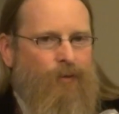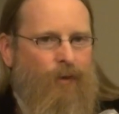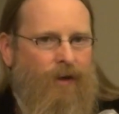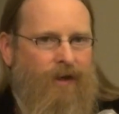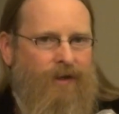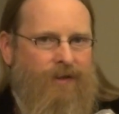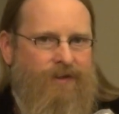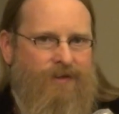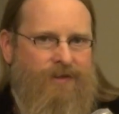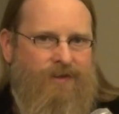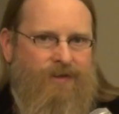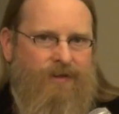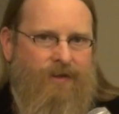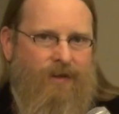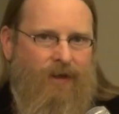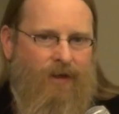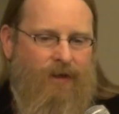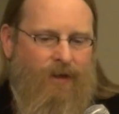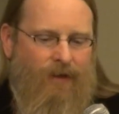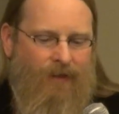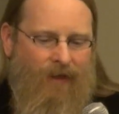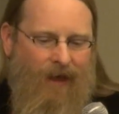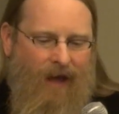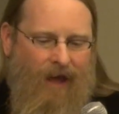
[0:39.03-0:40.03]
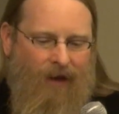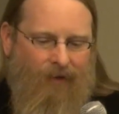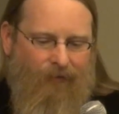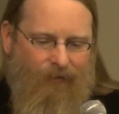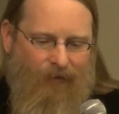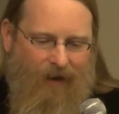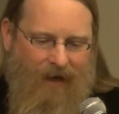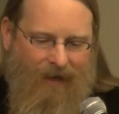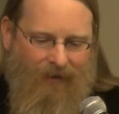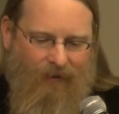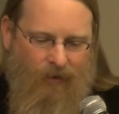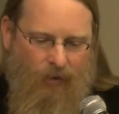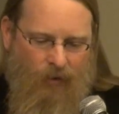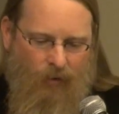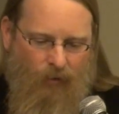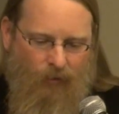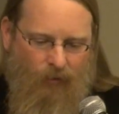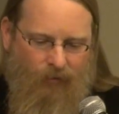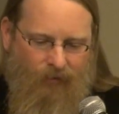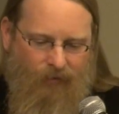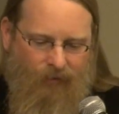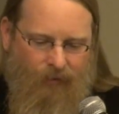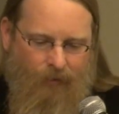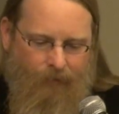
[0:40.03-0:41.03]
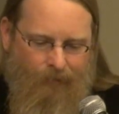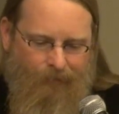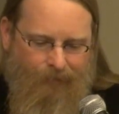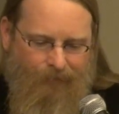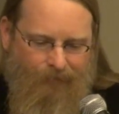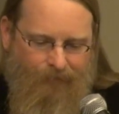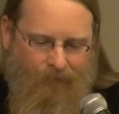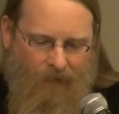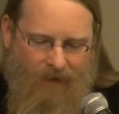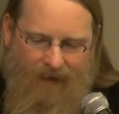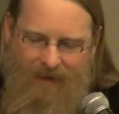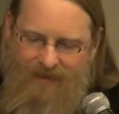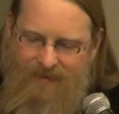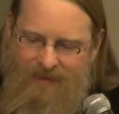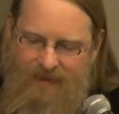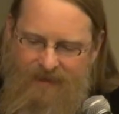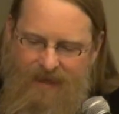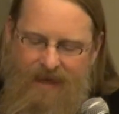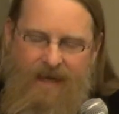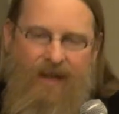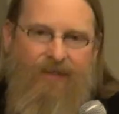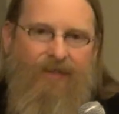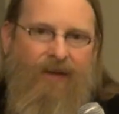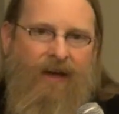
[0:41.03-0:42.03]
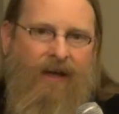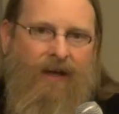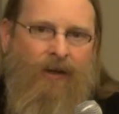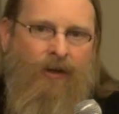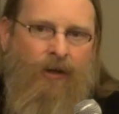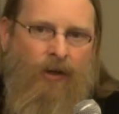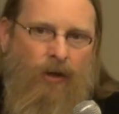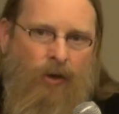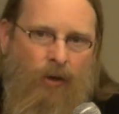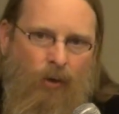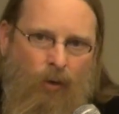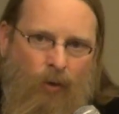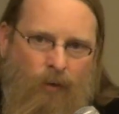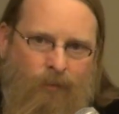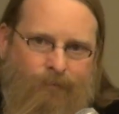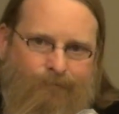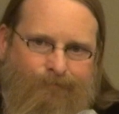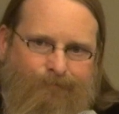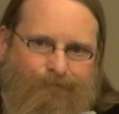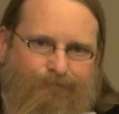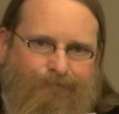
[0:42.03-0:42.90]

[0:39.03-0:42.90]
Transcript: was that fake news isn't anything new.